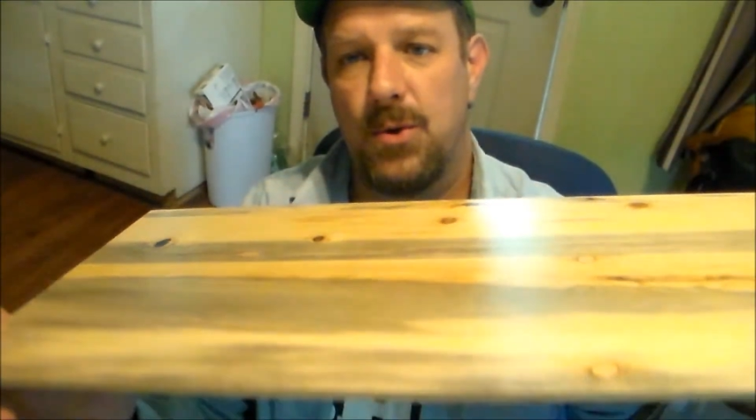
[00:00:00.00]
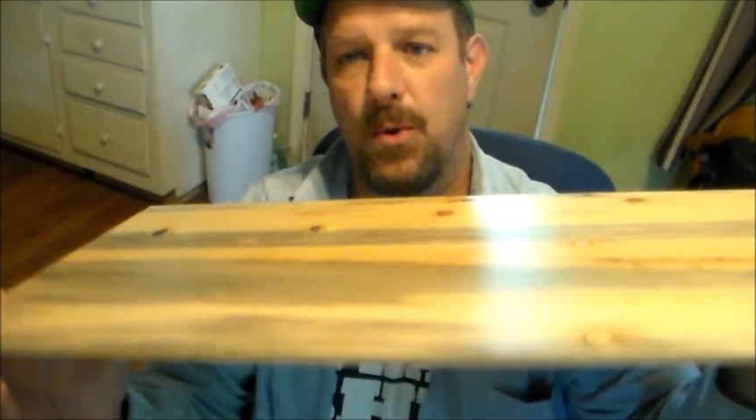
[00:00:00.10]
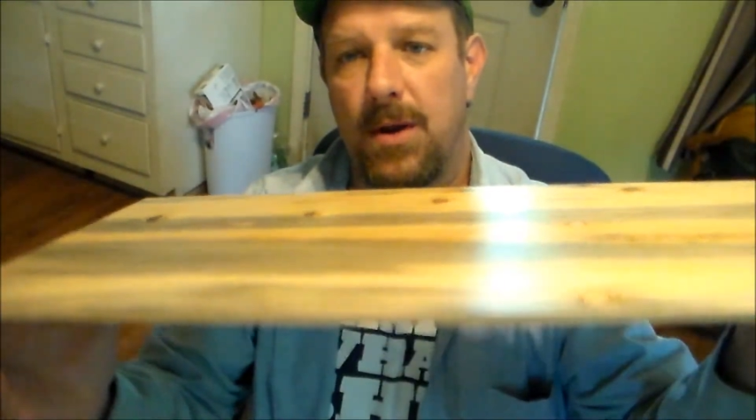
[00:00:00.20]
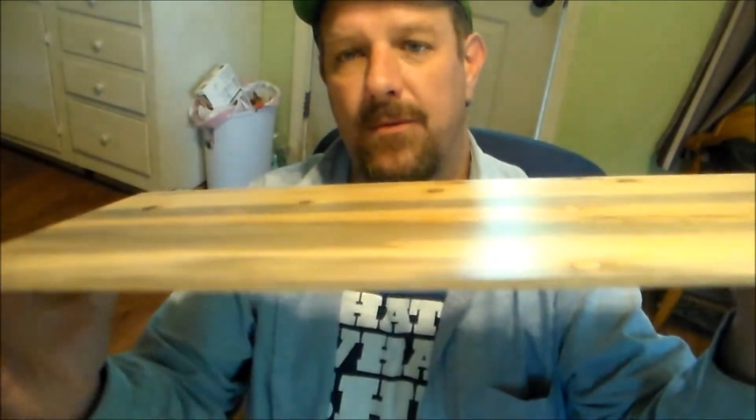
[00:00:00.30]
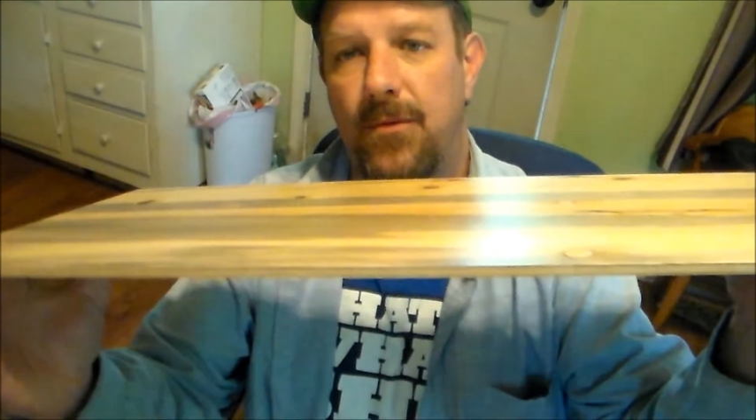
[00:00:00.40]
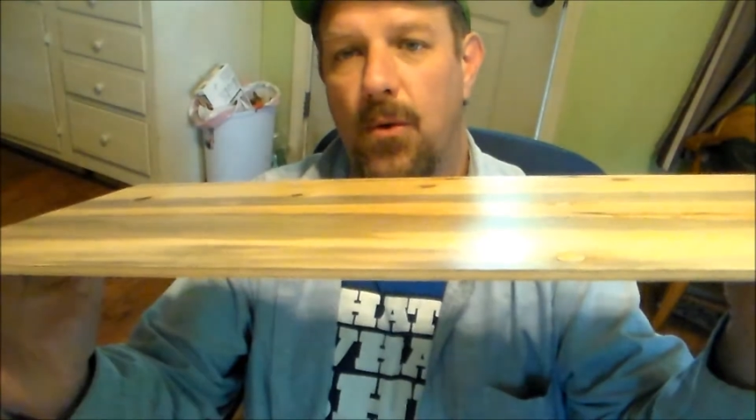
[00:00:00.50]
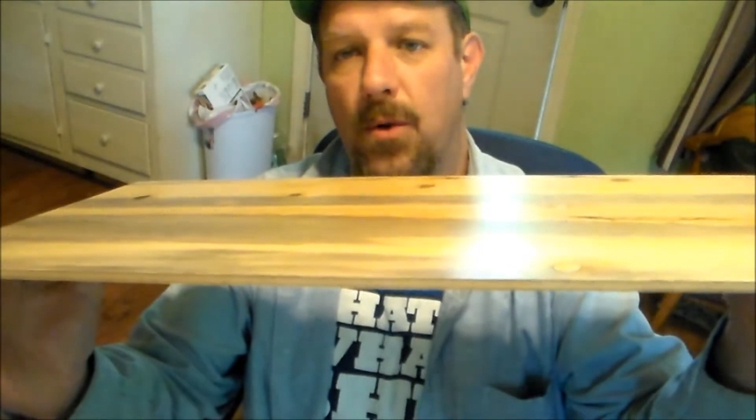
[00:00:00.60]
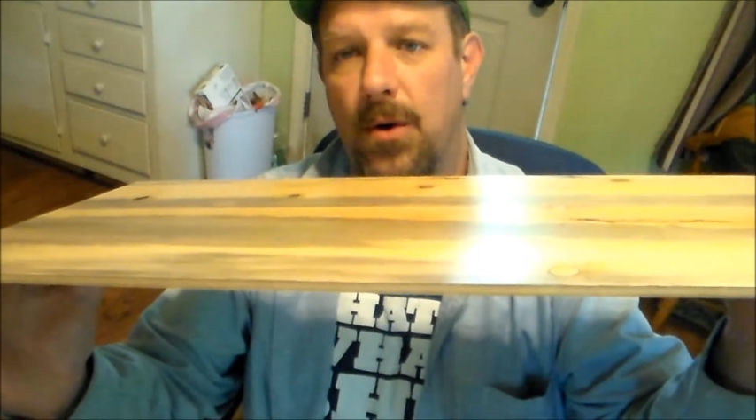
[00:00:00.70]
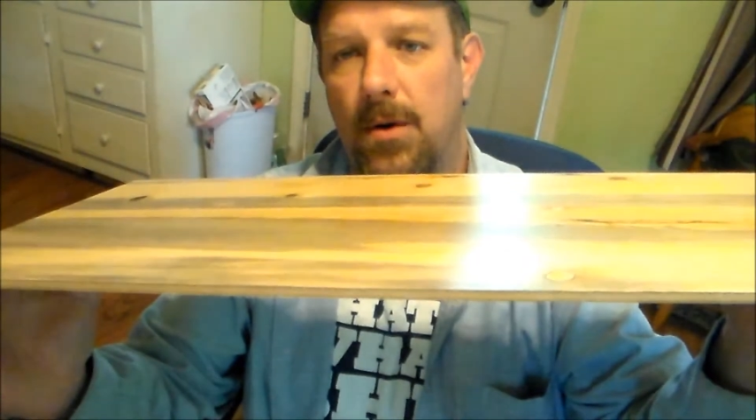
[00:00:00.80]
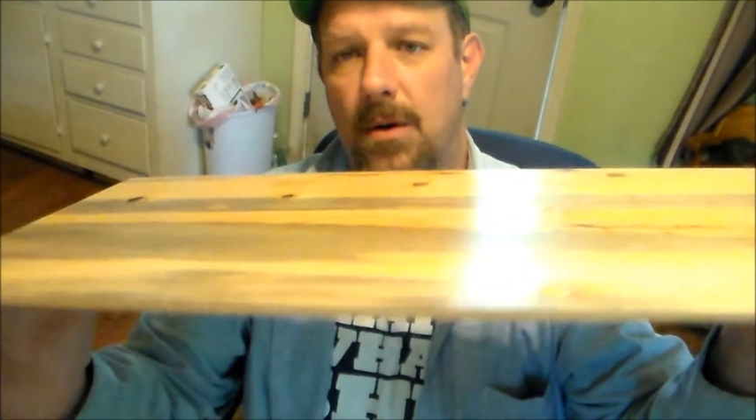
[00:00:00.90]

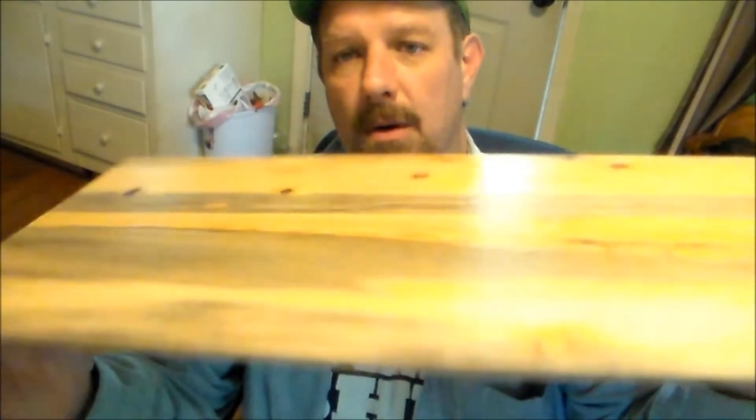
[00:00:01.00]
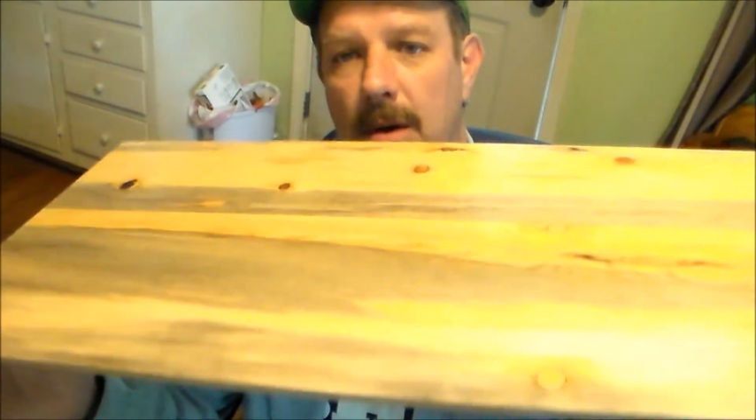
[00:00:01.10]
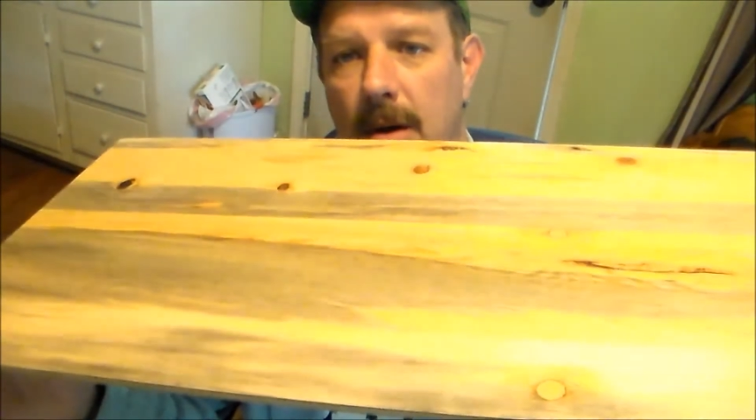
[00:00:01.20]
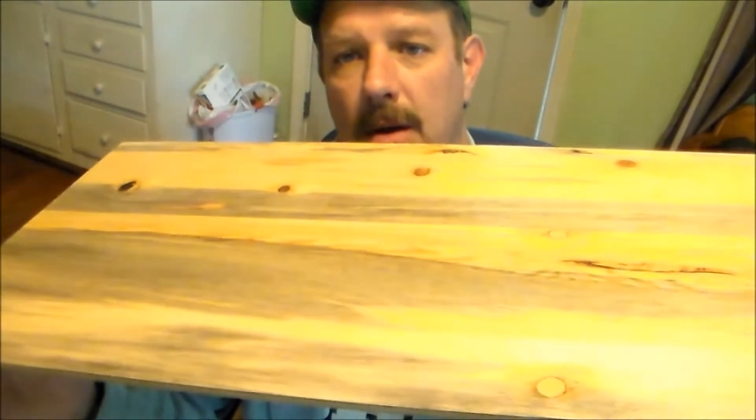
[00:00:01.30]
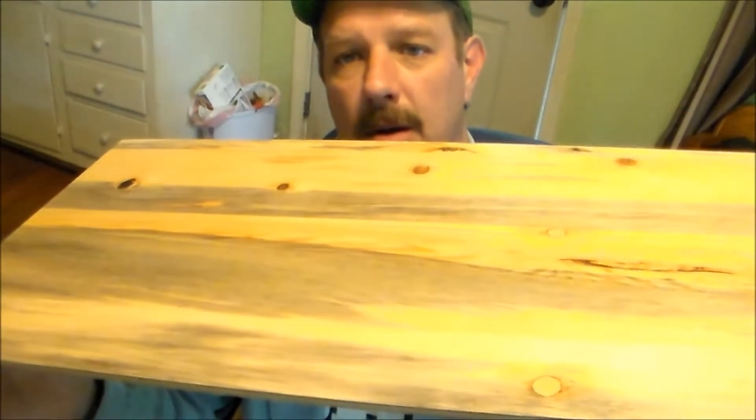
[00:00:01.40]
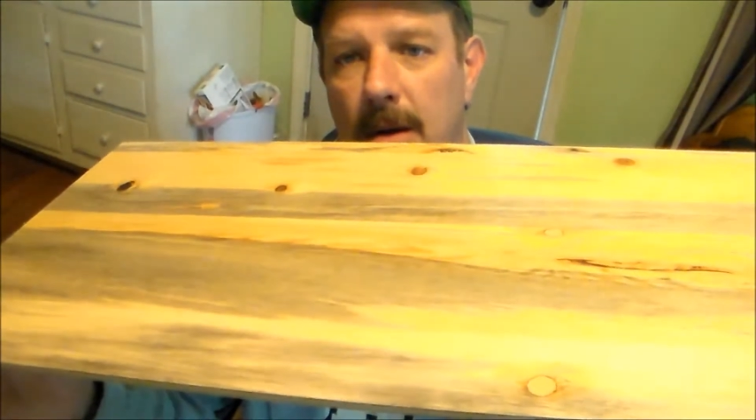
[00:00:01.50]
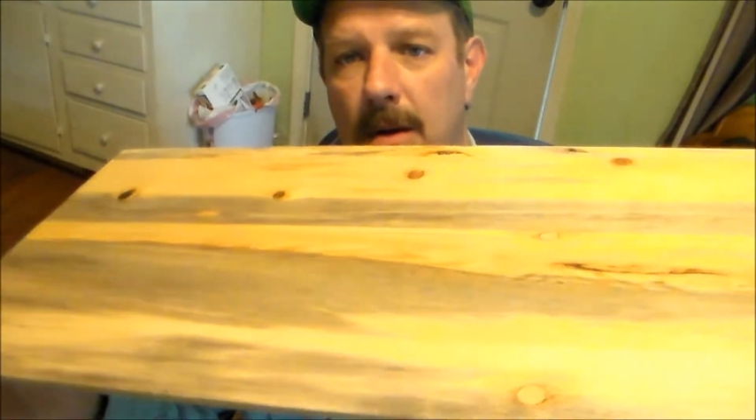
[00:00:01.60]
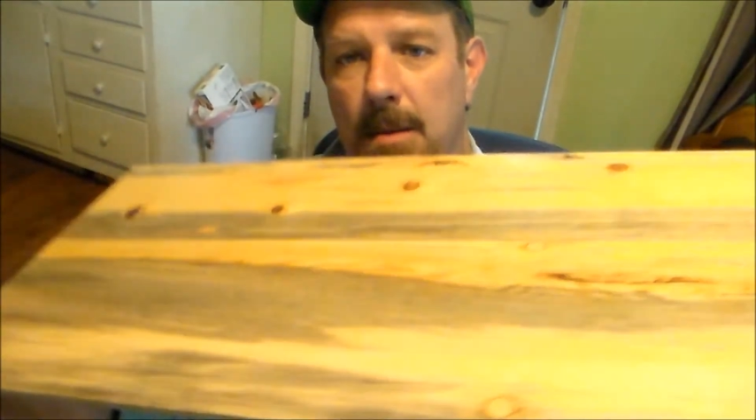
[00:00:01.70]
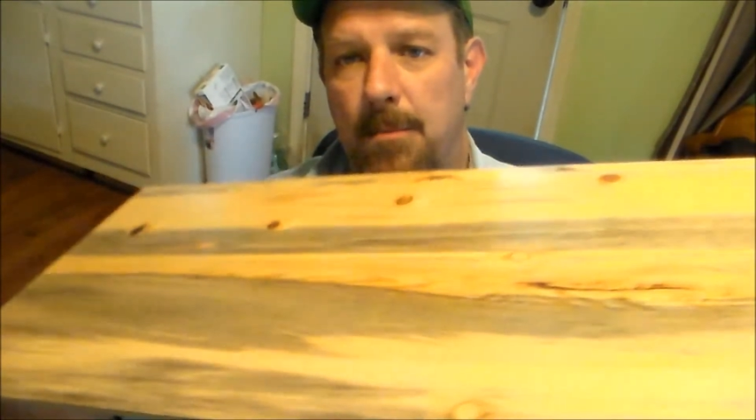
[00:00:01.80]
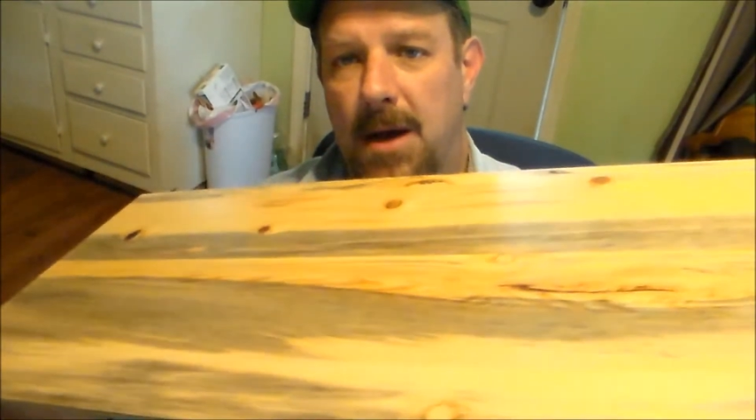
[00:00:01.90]
24
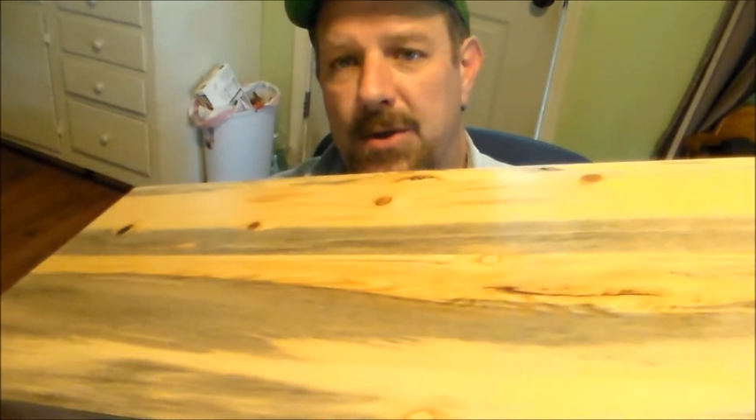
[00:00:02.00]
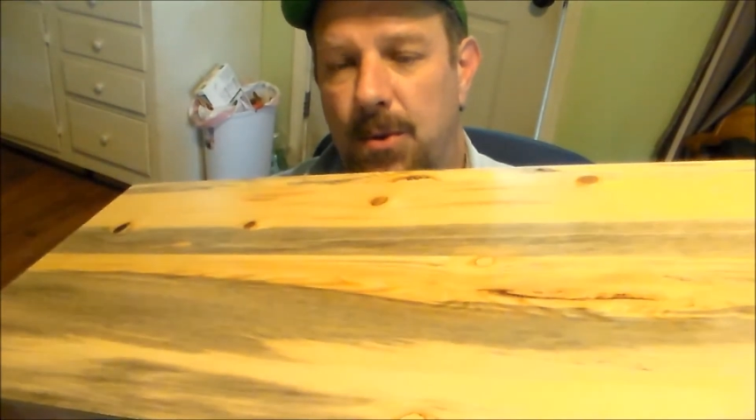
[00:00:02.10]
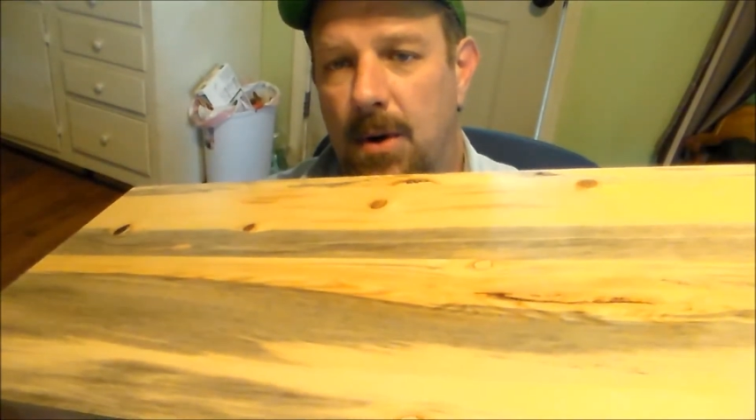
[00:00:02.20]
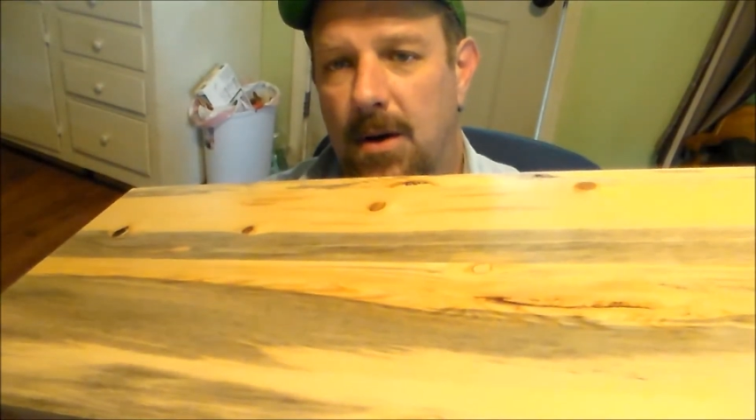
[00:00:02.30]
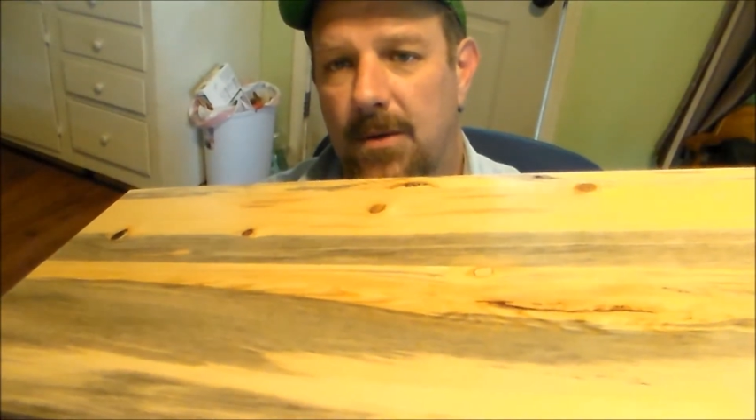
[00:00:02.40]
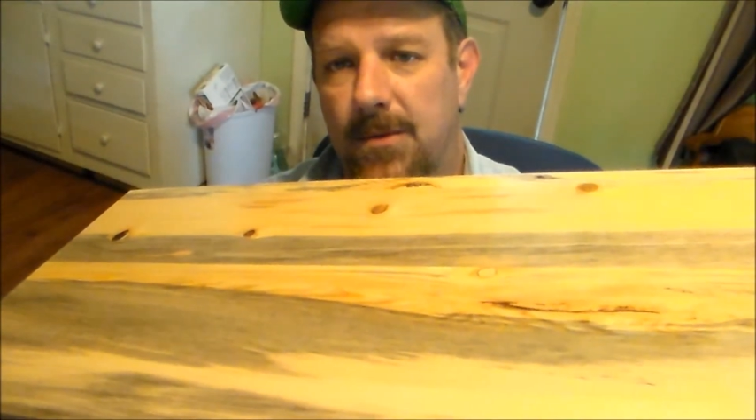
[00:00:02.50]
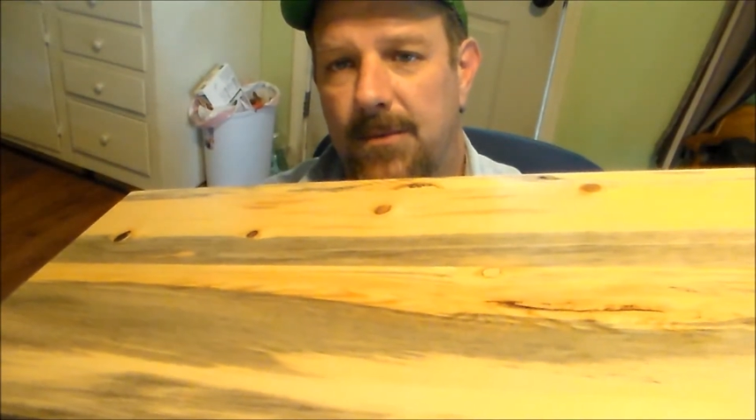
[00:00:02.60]
by 12.